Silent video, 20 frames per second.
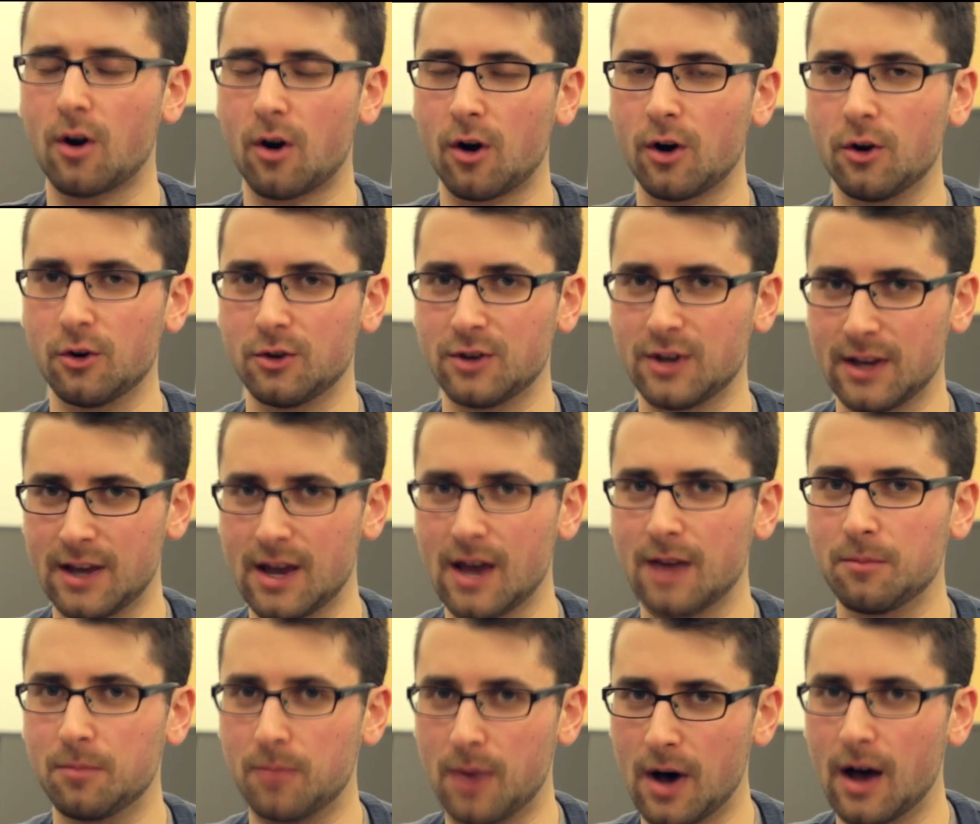it harder to
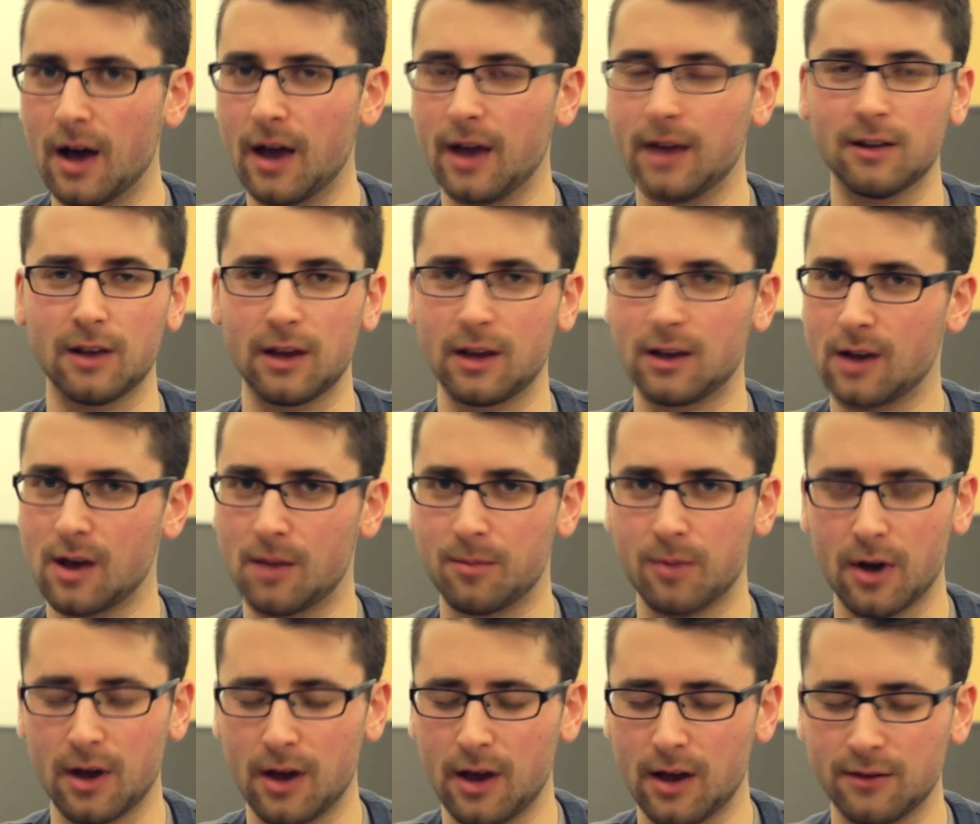get by and like get
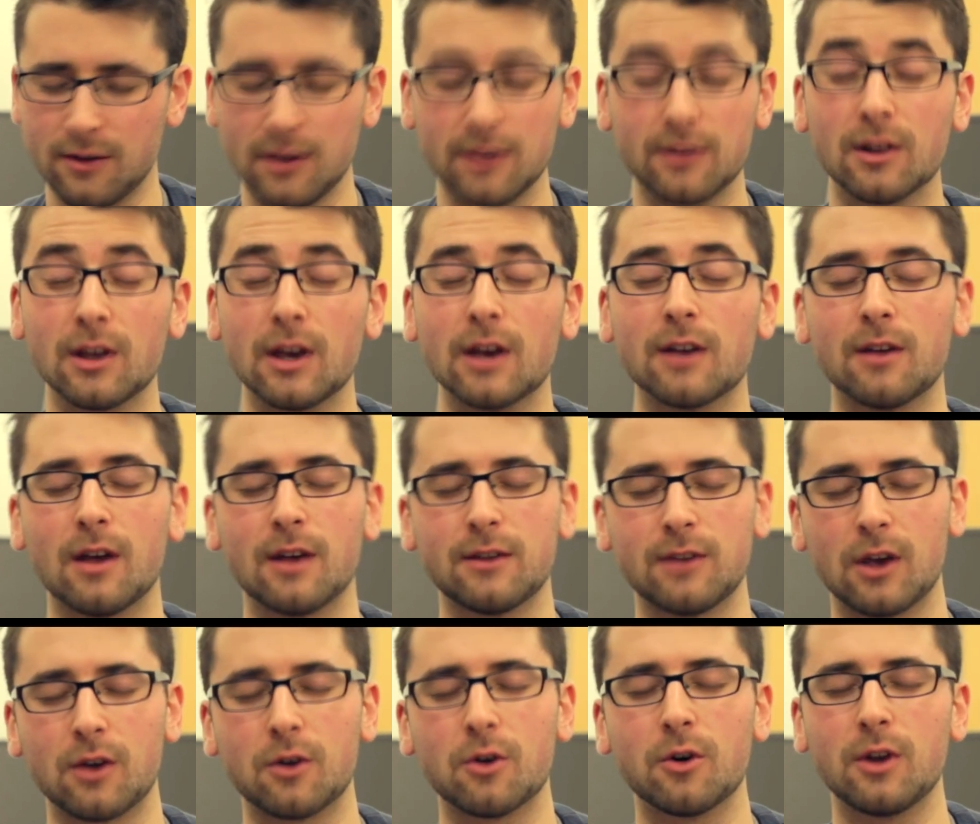by as easily as
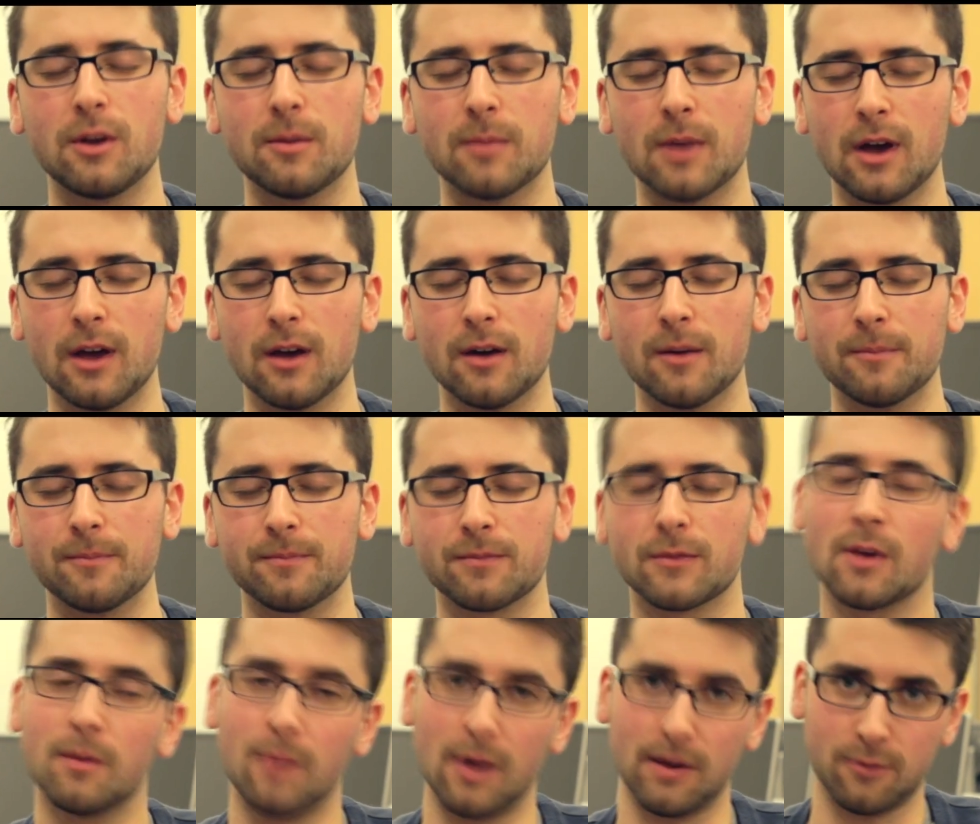I could in
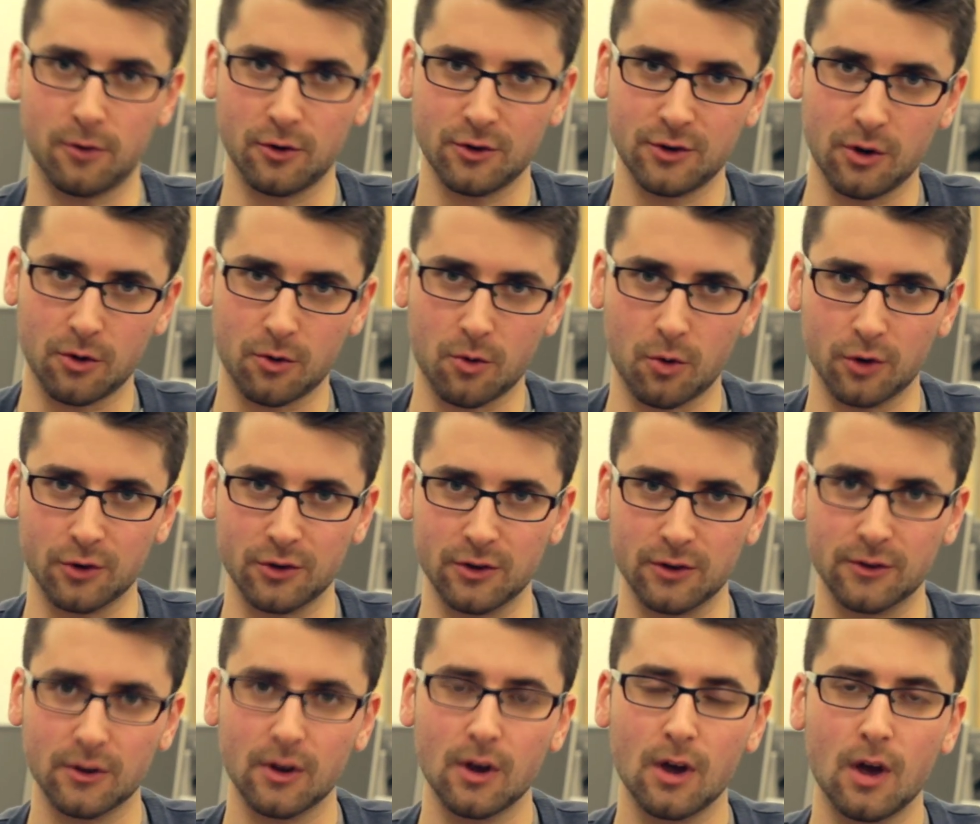my first year
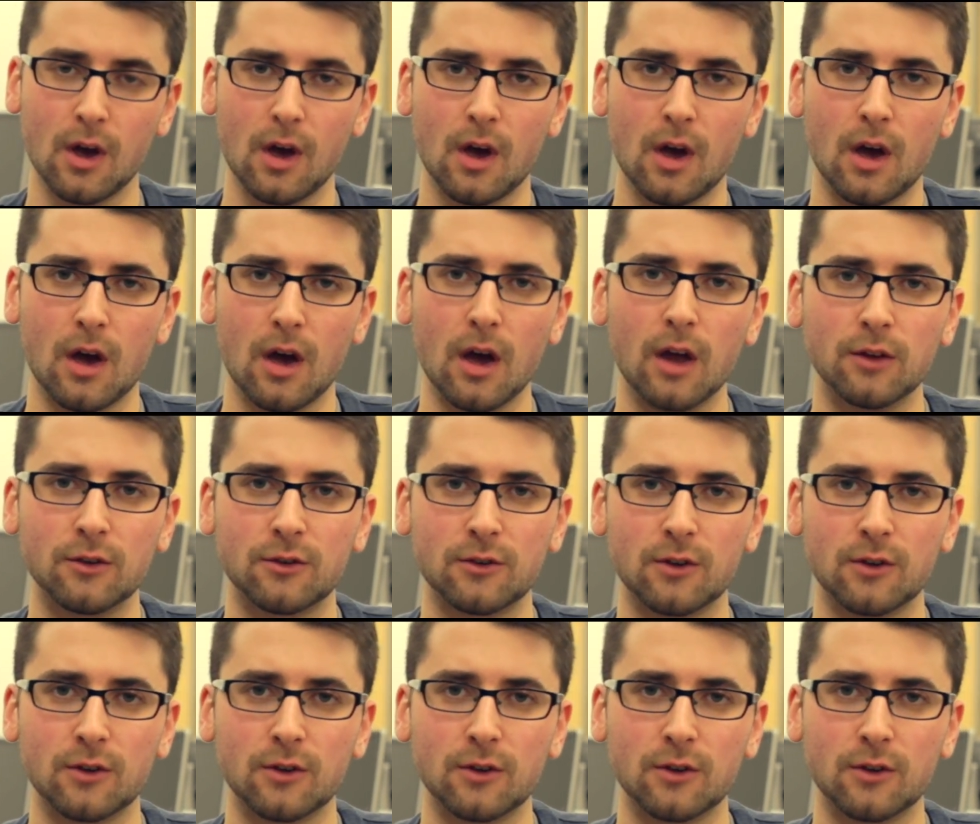courses. And